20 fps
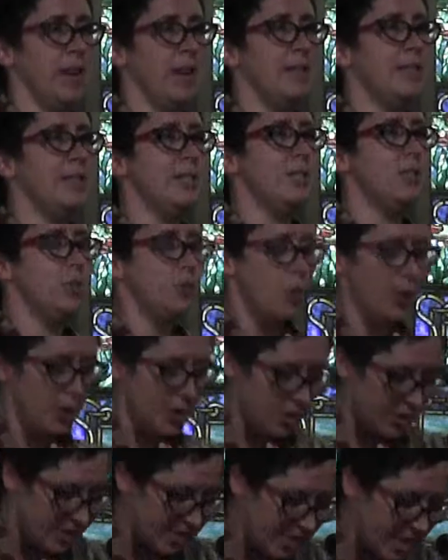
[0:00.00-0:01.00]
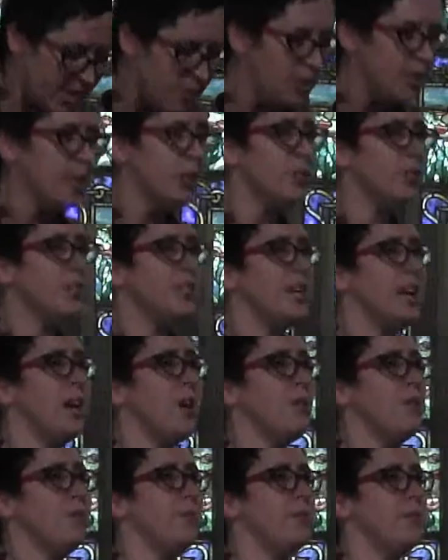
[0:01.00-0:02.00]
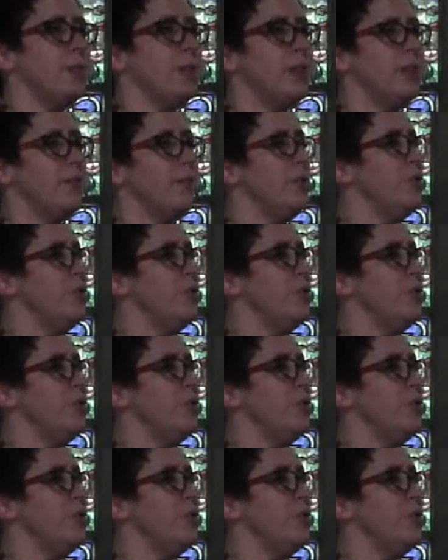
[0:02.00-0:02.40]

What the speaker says: And this is where you're centering yourself.